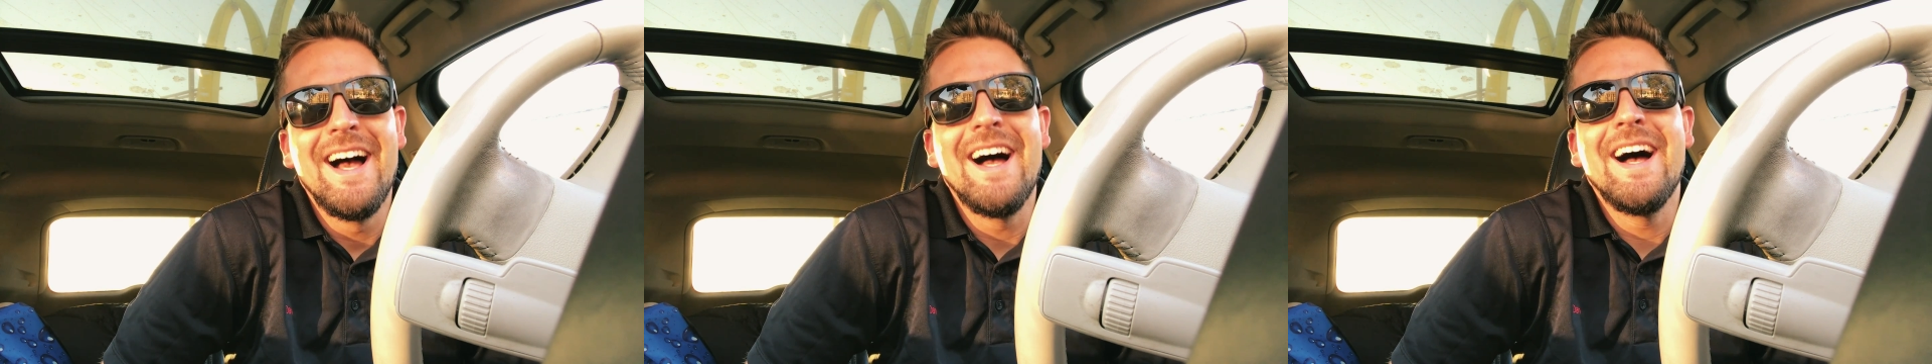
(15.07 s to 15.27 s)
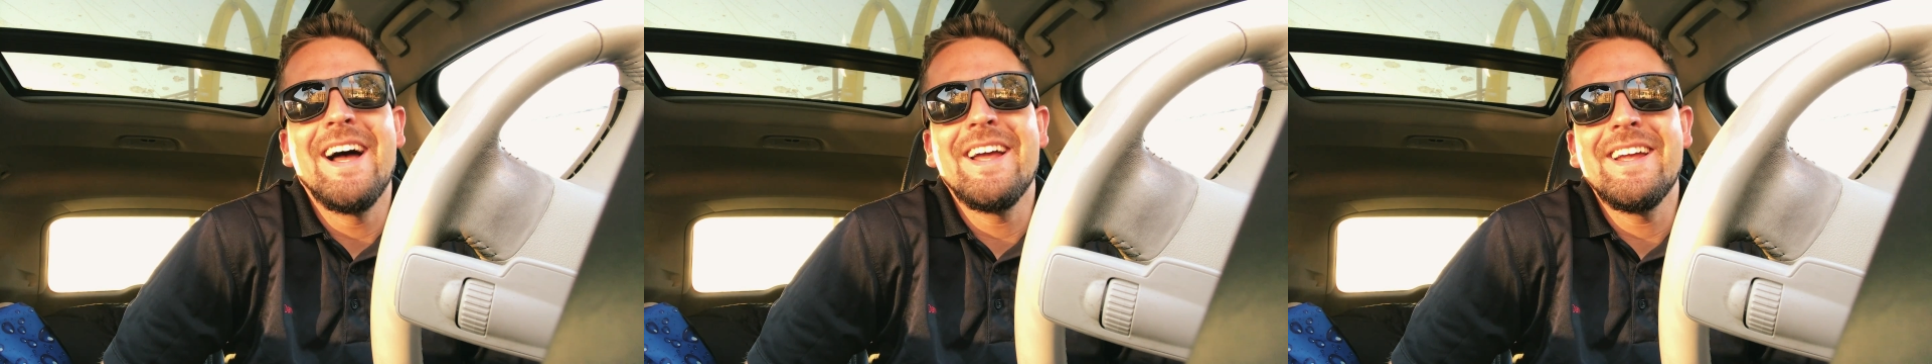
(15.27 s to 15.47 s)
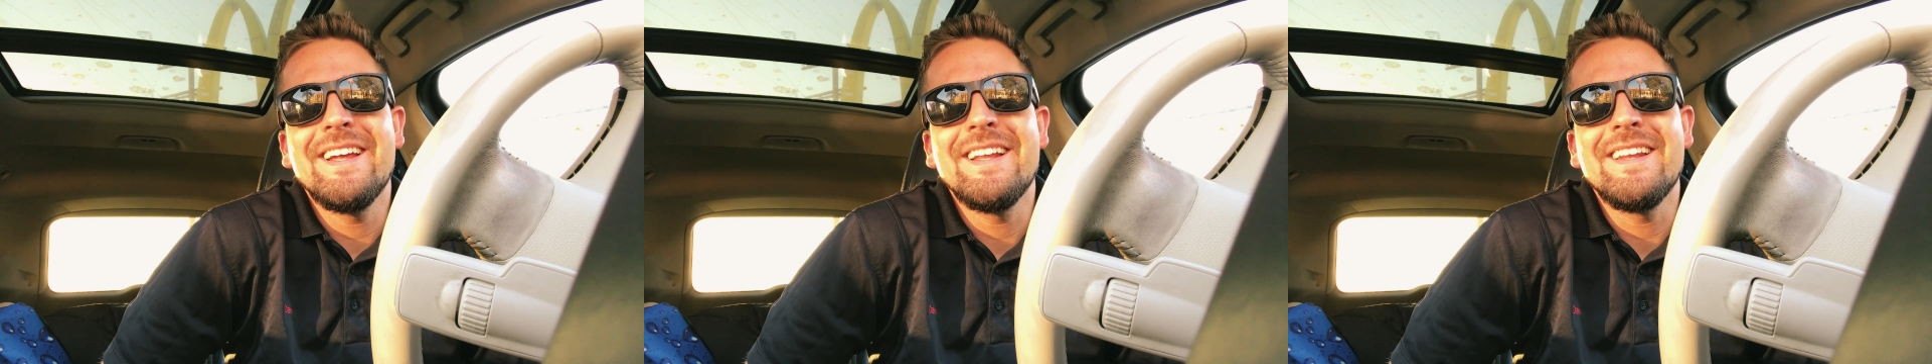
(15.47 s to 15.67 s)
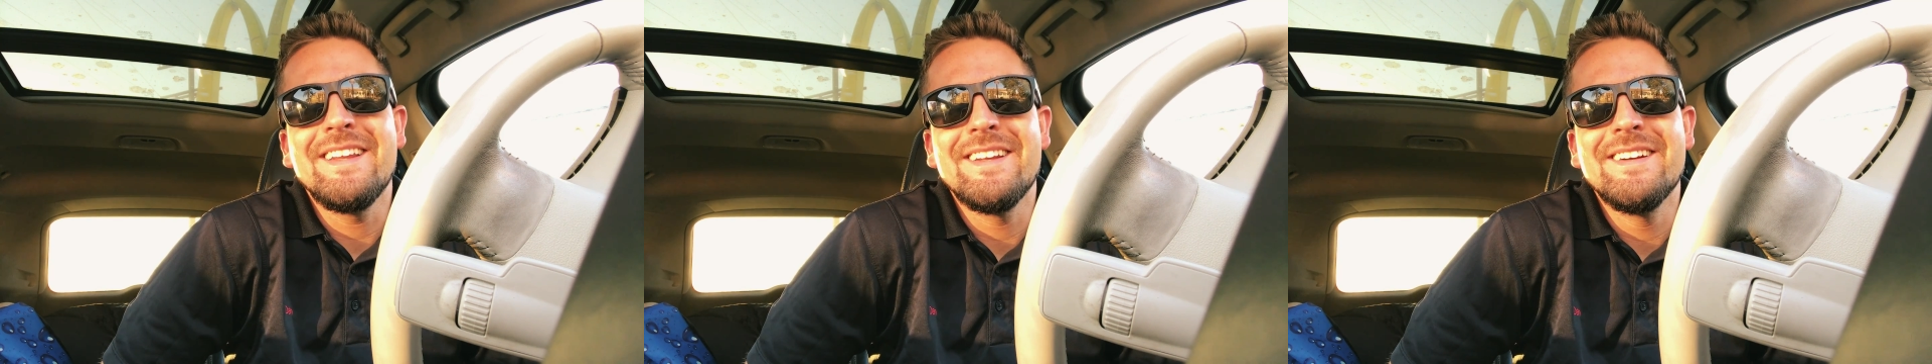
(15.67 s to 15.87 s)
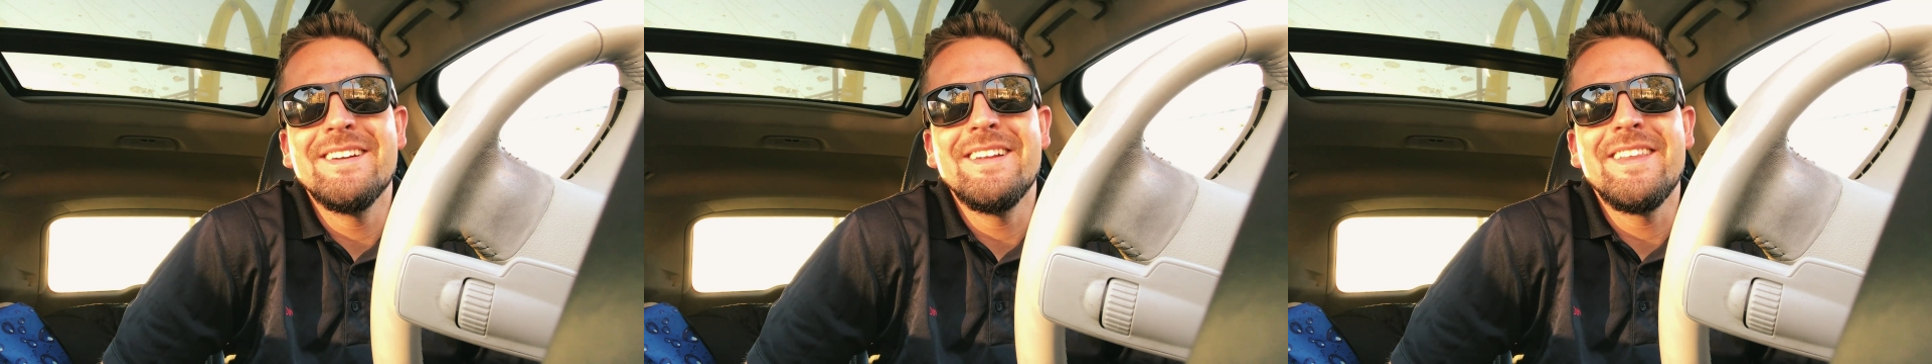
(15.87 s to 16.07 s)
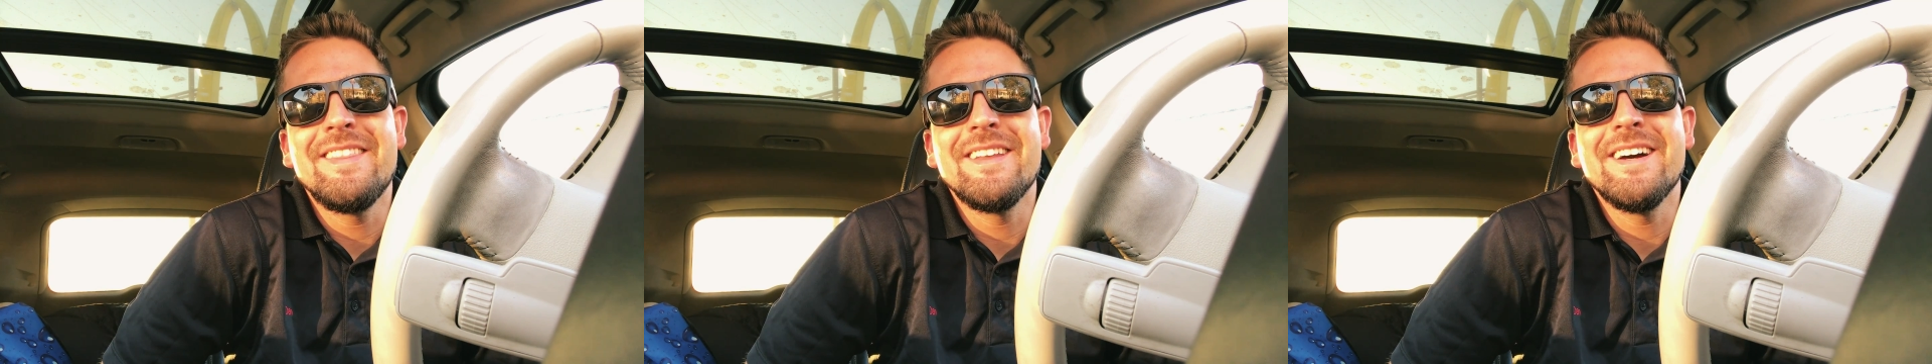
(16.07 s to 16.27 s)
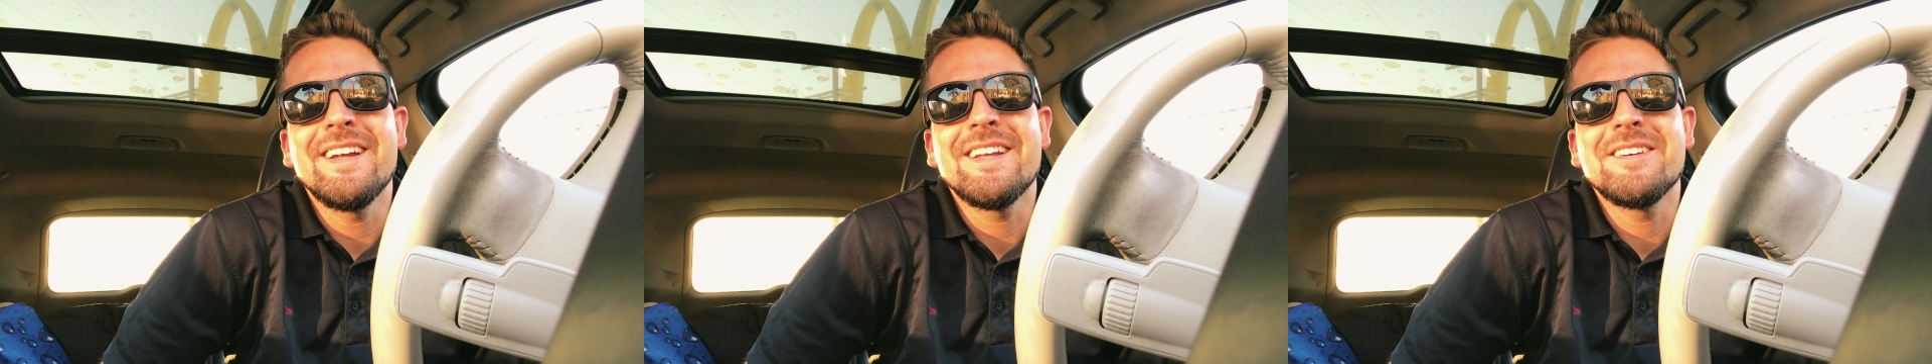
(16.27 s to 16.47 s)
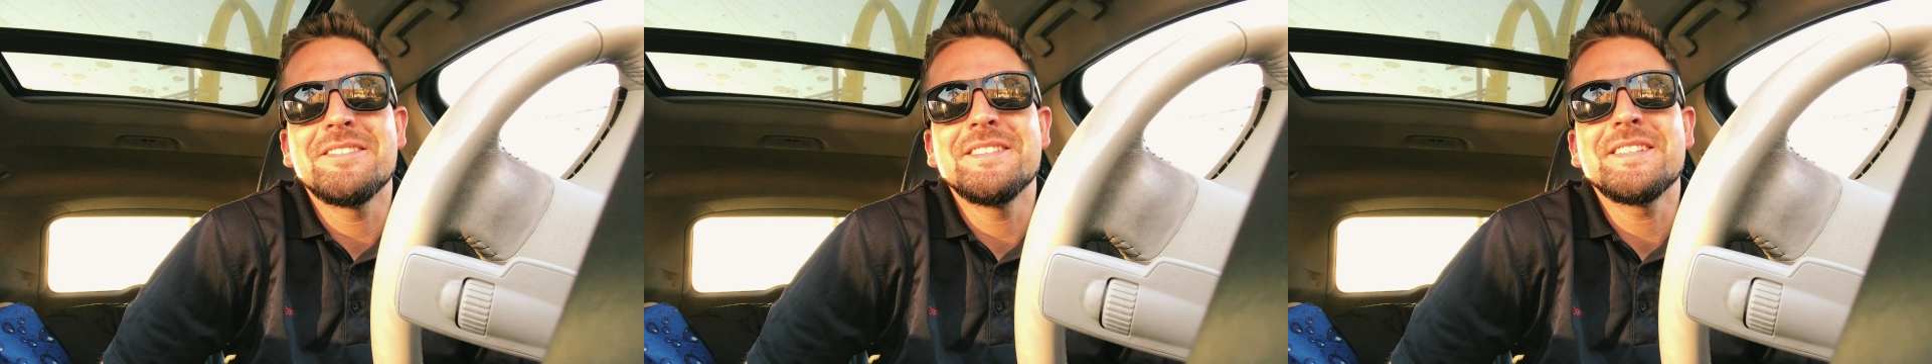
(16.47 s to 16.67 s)
I literally
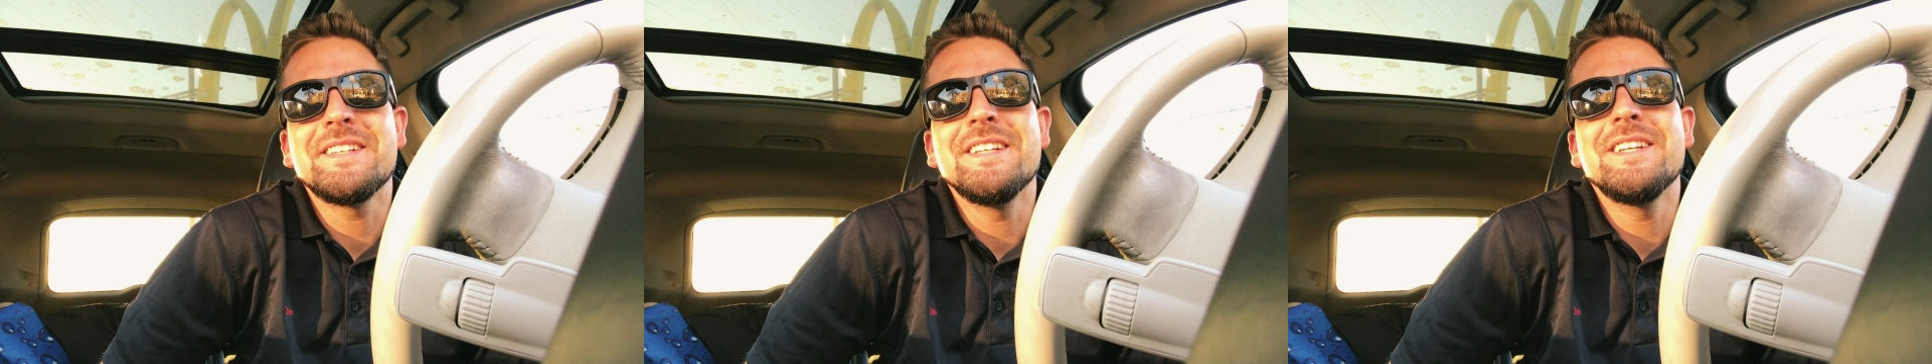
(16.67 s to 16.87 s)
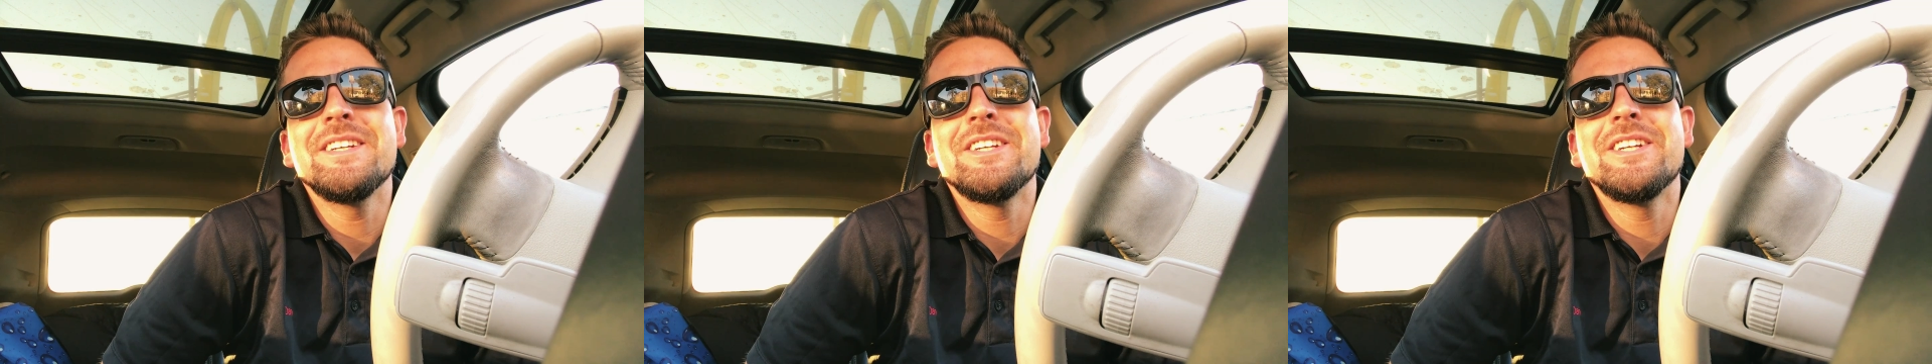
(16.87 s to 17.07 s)
thought I was going to